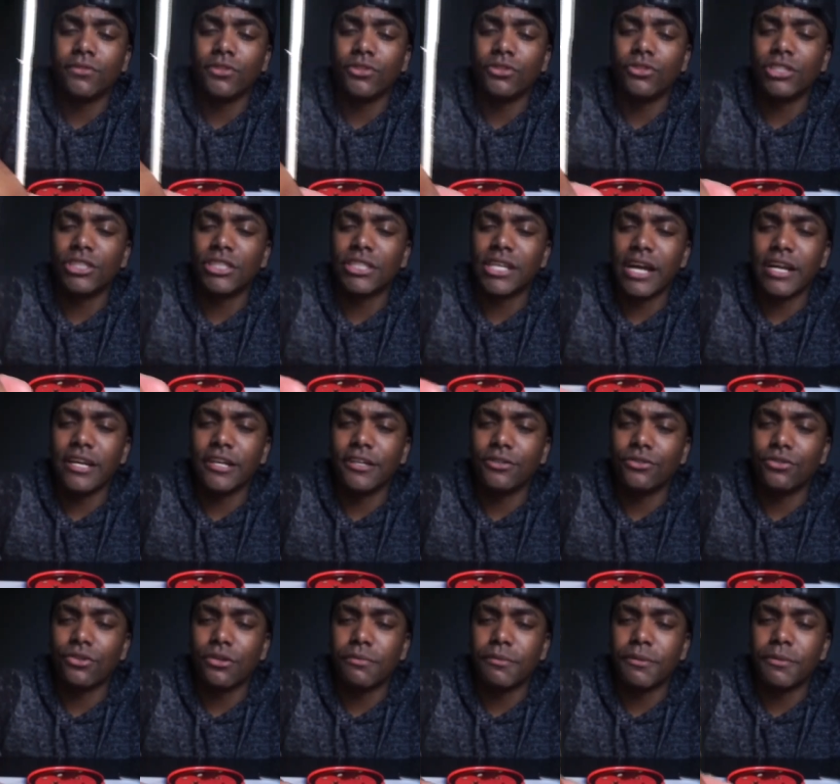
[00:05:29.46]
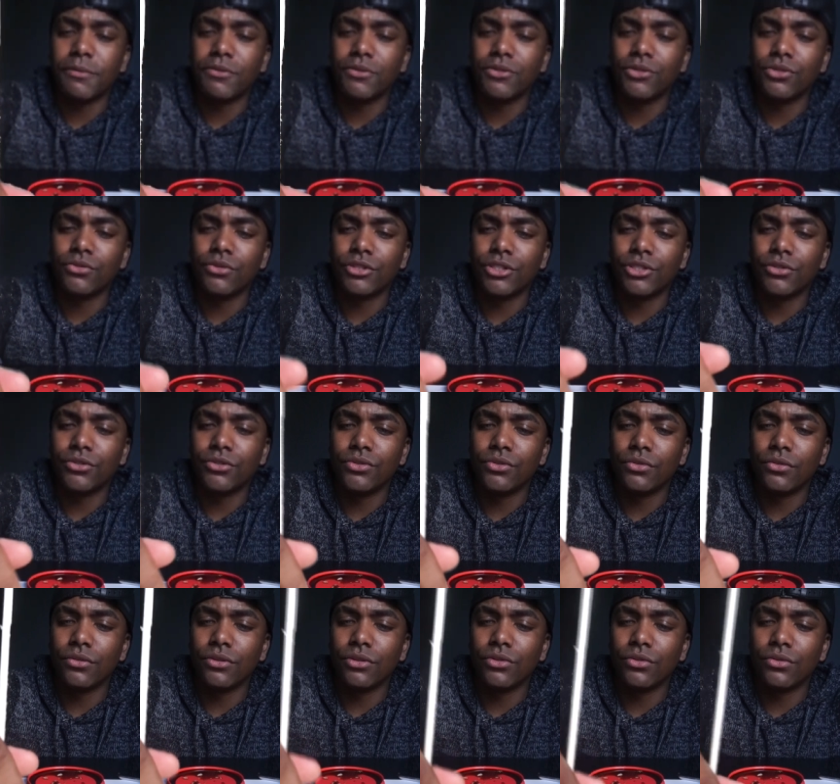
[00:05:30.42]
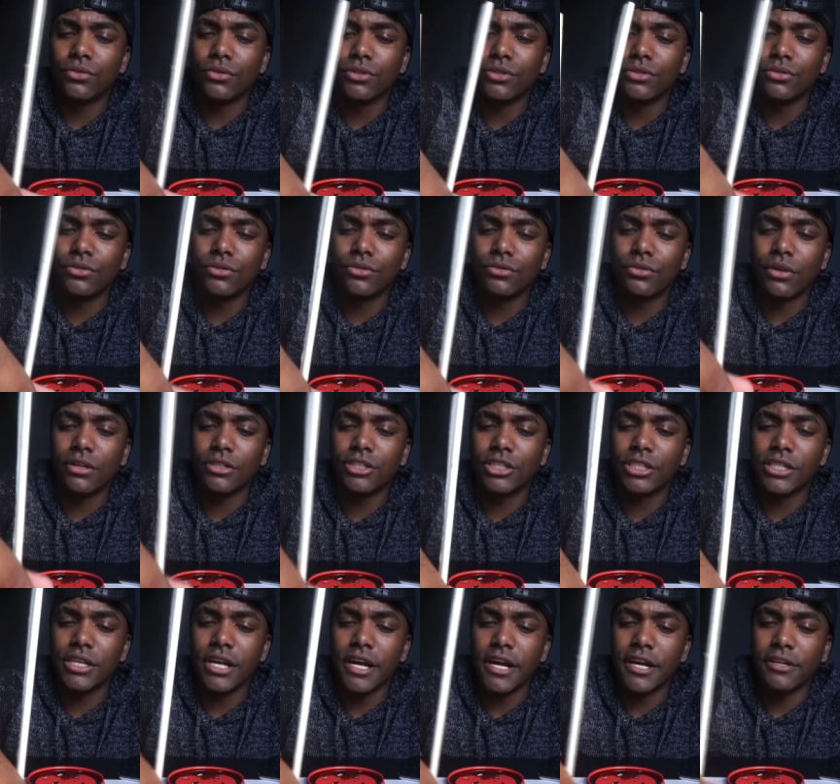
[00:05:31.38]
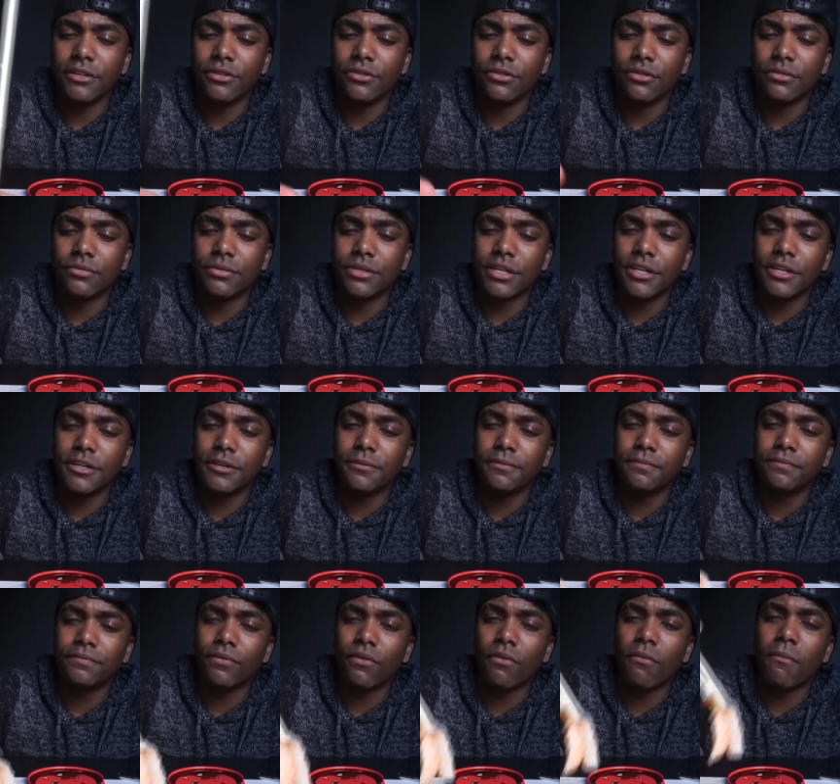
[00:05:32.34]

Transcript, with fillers: you just gotta ignore people and do what you're doing, doing throughout your day. You know what I'm saying?